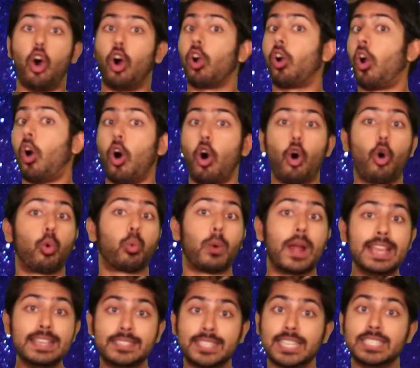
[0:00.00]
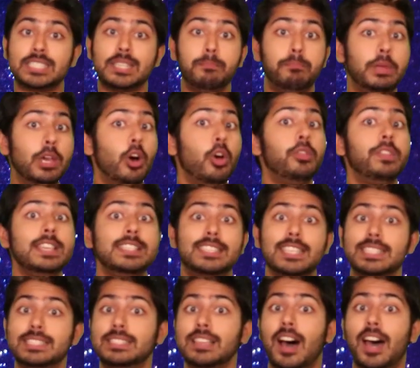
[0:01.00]
are all racing to build these
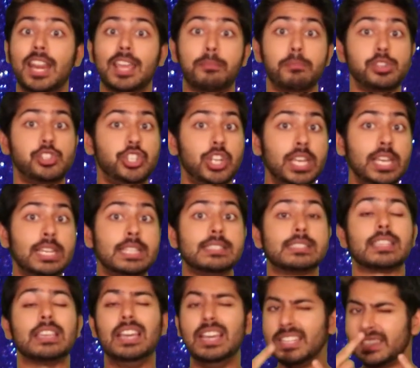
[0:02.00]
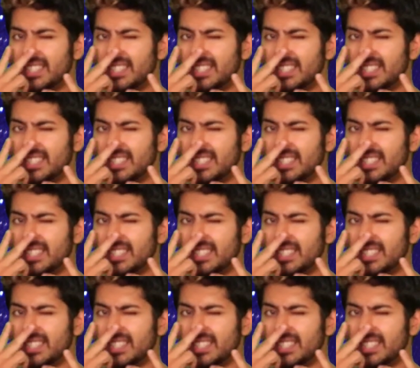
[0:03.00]
exotic machines